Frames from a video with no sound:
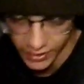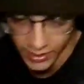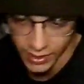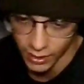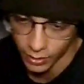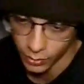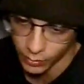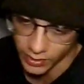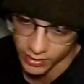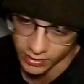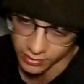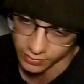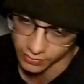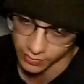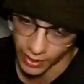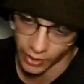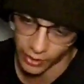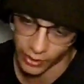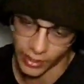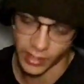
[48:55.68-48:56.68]
now is
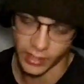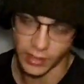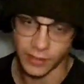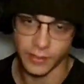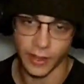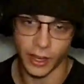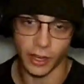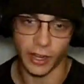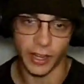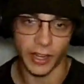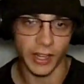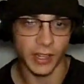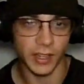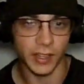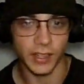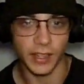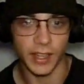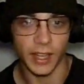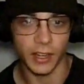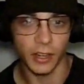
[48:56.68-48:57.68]
very, very
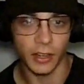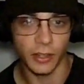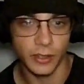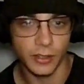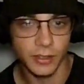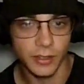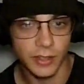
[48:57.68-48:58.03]
ghetto.